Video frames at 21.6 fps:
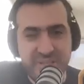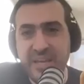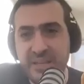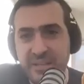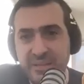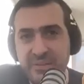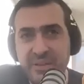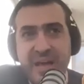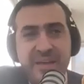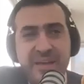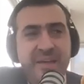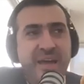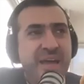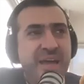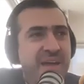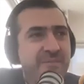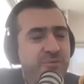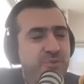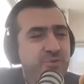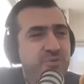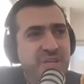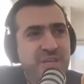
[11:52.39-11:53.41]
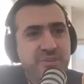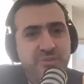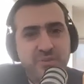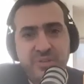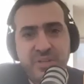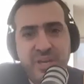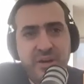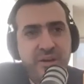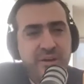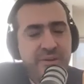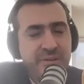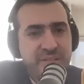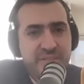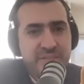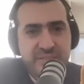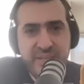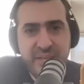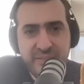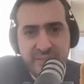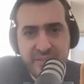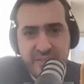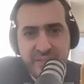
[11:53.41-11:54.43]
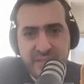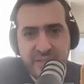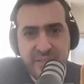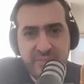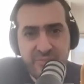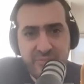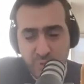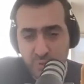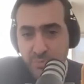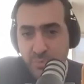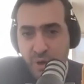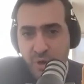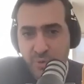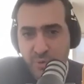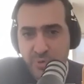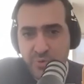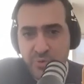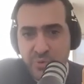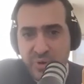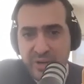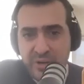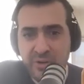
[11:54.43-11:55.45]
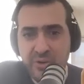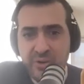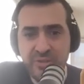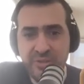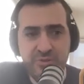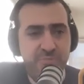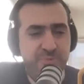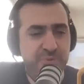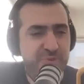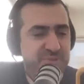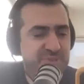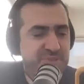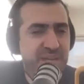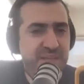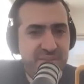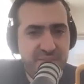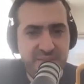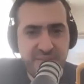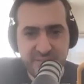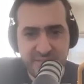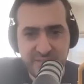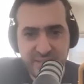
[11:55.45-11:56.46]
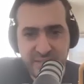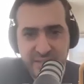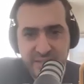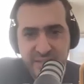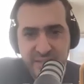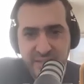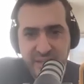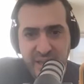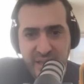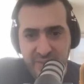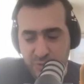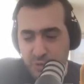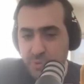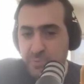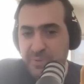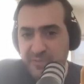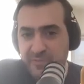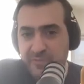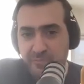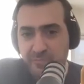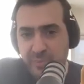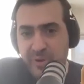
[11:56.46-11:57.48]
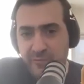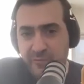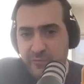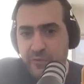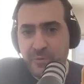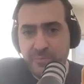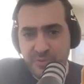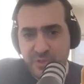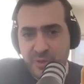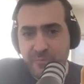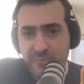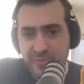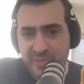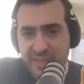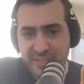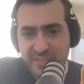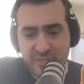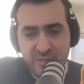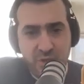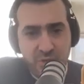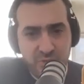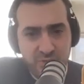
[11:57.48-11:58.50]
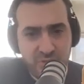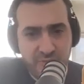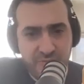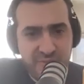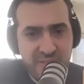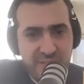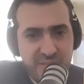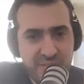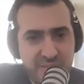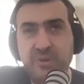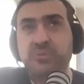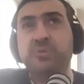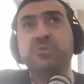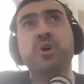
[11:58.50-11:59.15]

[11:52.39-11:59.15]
I have to say to the audience that tomorrow you are going to present this and to perform some of the songs of this.